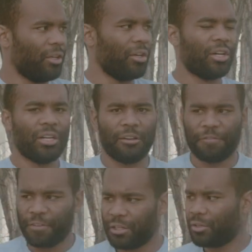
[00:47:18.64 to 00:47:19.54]
you're going to
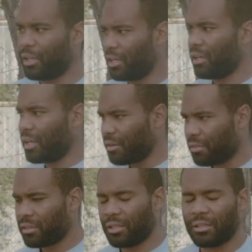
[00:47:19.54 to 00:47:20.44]
feel
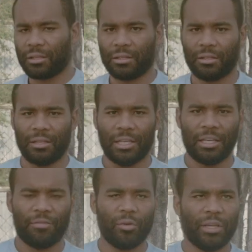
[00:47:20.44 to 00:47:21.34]
unhealthy.
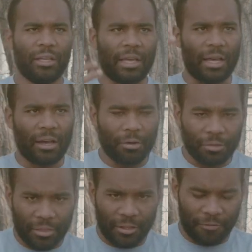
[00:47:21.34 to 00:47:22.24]
If you eat
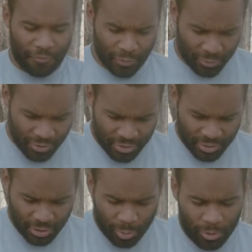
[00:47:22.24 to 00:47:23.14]
healthy foods,
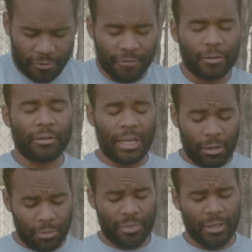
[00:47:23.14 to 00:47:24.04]
you will feel
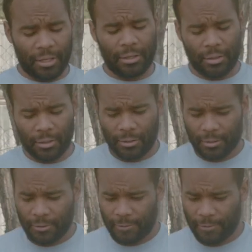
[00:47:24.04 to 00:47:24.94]
healthy.
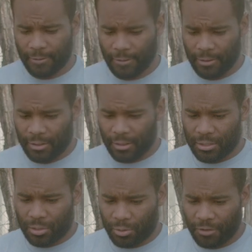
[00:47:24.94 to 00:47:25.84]

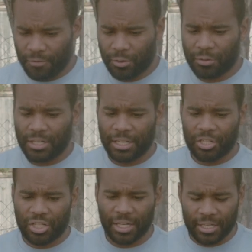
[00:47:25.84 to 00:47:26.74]
So if you
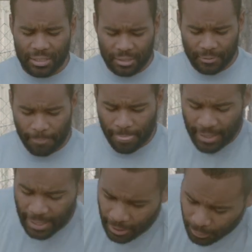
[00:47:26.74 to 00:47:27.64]
digest
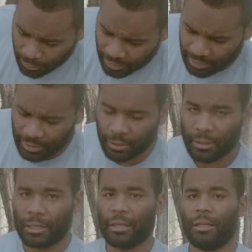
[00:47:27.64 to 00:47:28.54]
healthy
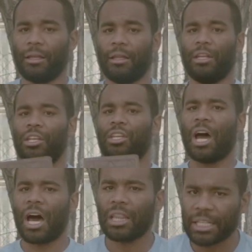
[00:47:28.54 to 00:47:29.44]

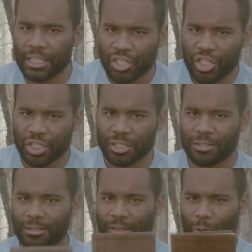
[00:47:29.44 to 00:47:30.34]
knowledge,
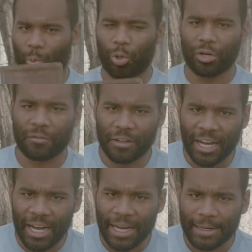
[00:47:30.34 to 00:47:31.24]
the Word of
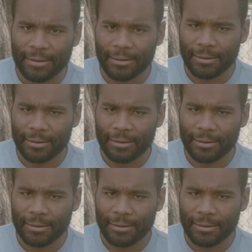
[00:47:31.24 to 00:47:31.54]
God,